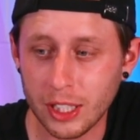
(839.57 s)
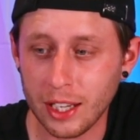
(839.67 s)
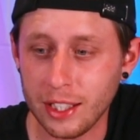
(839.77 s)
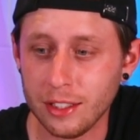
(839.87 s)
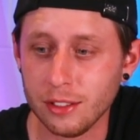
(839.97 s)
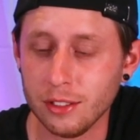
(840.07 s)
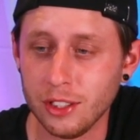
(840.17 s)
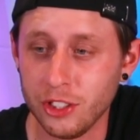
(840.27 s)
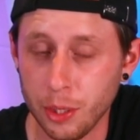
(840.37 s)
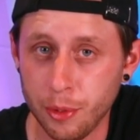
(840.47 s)
taking
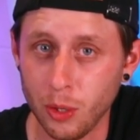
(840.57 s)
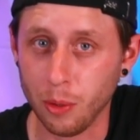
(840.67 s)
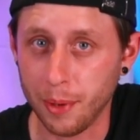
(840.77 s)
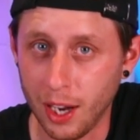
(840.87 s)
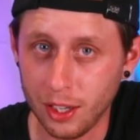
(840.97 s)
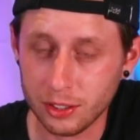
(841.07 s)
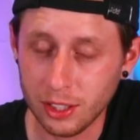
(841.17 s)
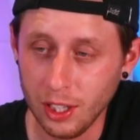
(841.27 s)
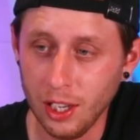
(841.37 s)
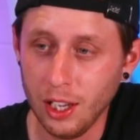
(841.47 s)
your GPU apart.